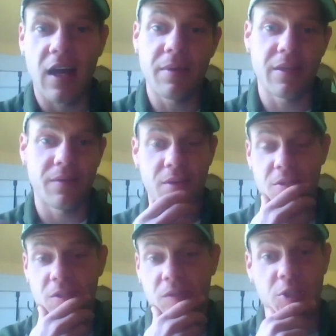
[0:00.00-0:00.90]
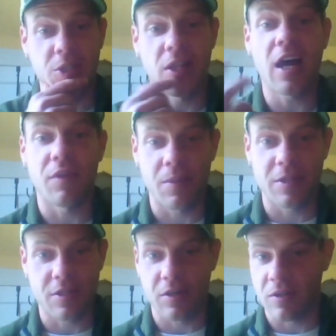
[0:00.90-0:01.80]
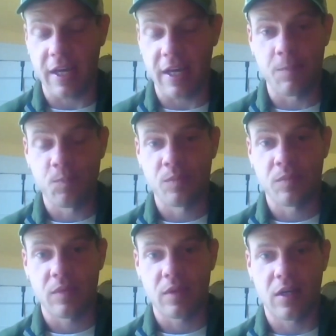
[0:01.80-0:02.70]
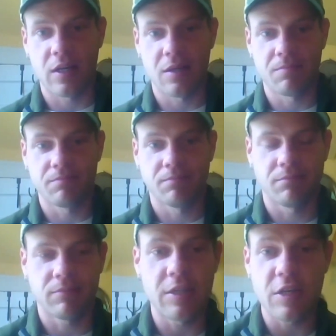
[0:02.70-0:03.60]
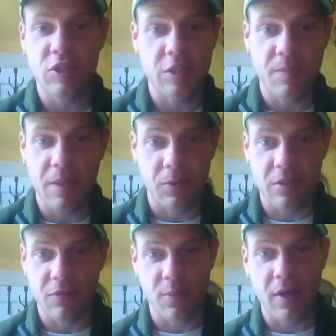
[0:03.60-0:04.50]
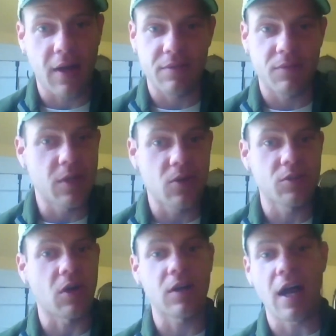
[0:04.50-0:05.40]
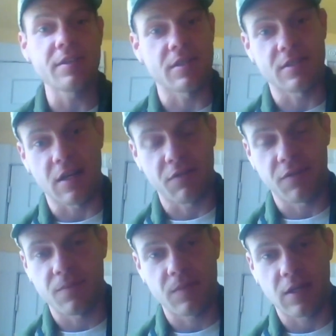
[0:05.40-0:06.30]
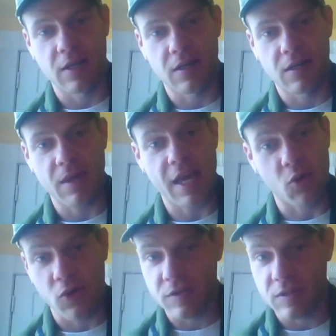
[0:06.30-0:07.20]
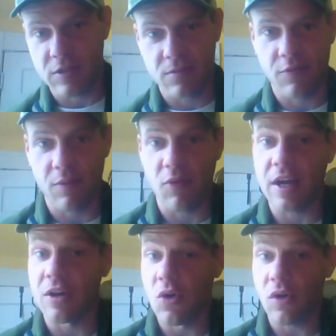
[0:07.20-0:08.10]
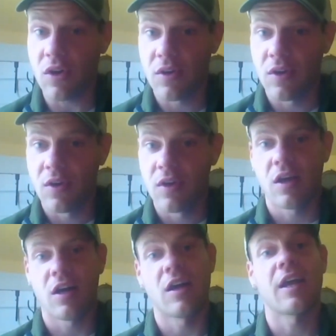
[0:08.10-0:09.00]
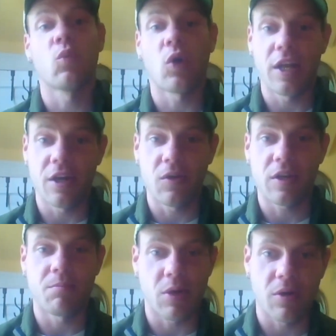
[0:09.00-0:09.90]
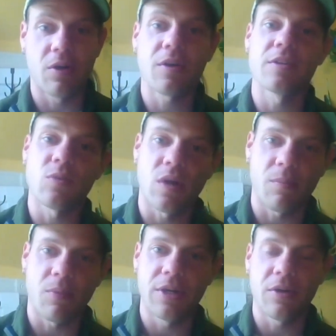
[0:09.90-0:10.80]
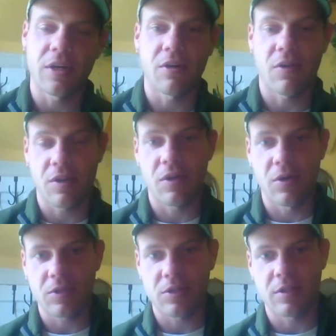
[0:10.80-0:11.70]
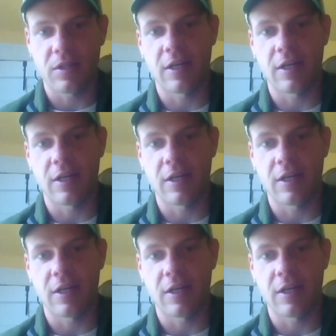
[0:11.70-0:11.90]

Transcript: I mean, there's a lot of them. And so like indigenous people to Vermont used all kinds of stuff. Acorns from red oak and white oak and bur oak and swamp white oak and our other oaks.